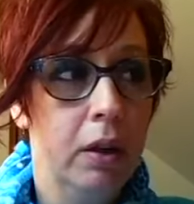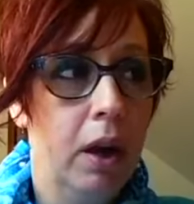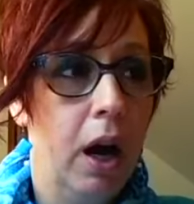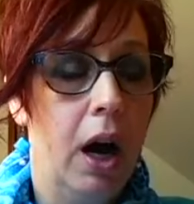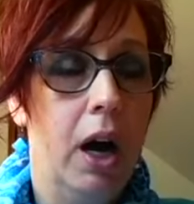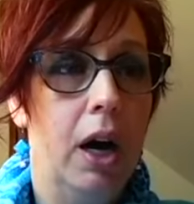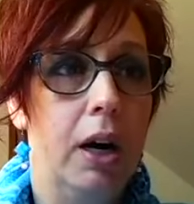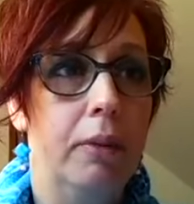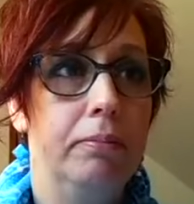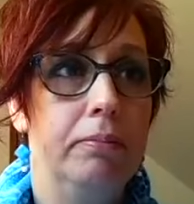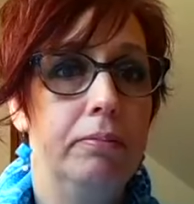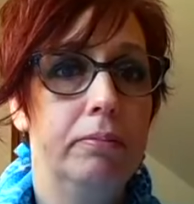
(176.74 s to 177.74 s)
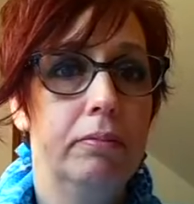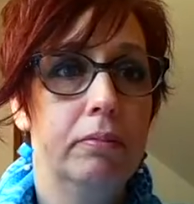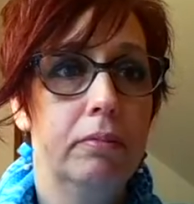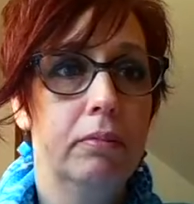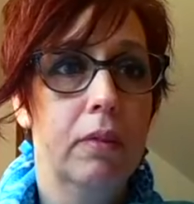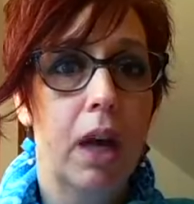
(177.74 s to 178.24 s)
Um,
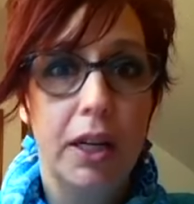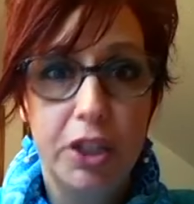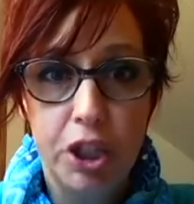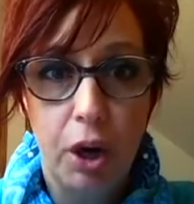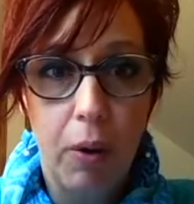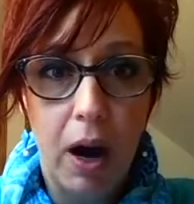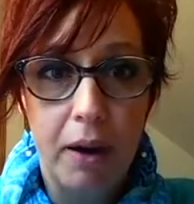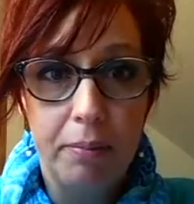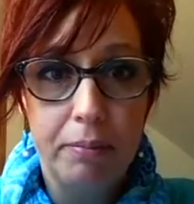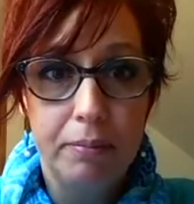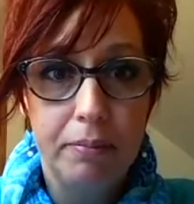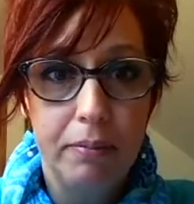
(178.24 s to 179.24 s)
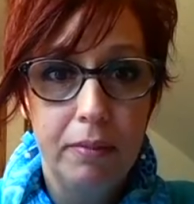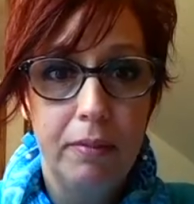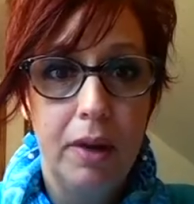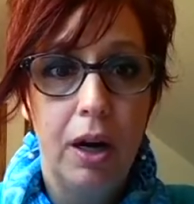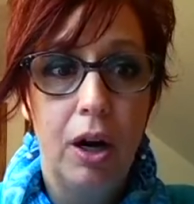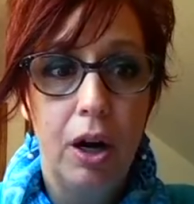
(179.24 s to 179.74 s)
I show up
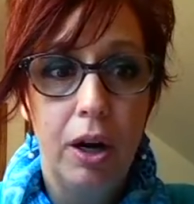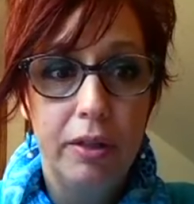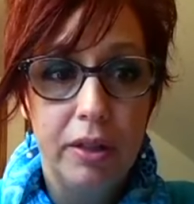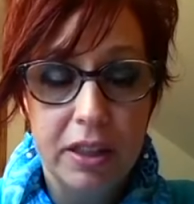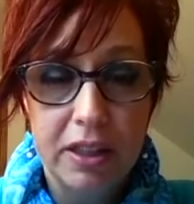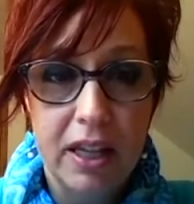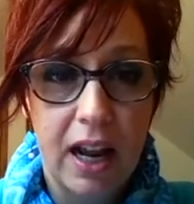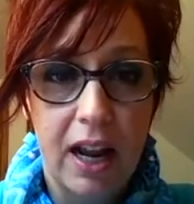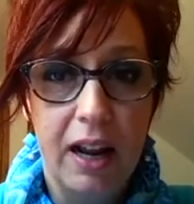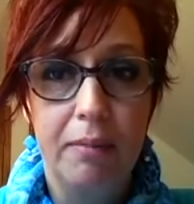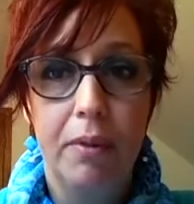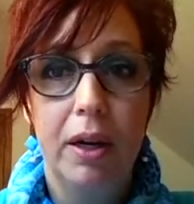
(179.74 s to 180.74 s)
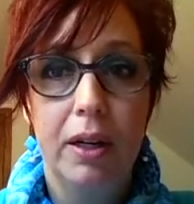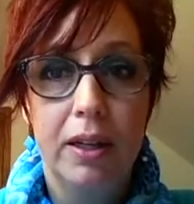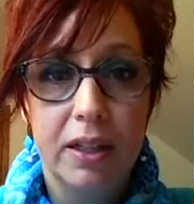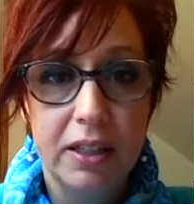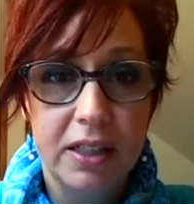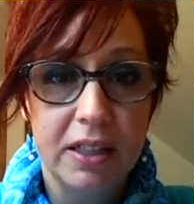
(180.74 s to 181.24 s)
the same,
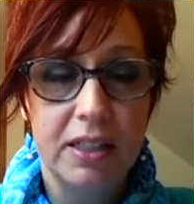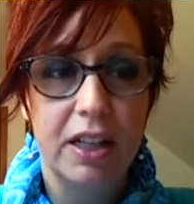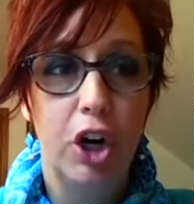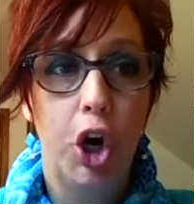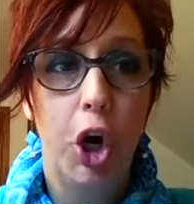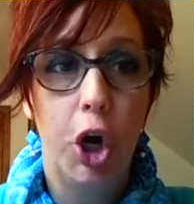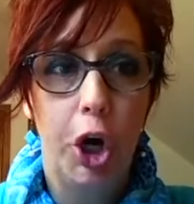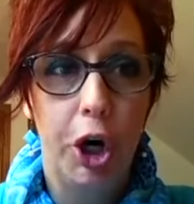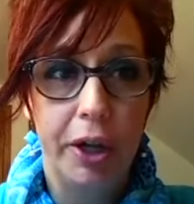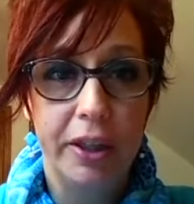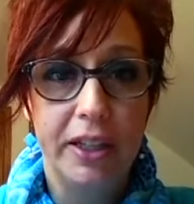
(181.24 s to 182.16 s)
consistent all the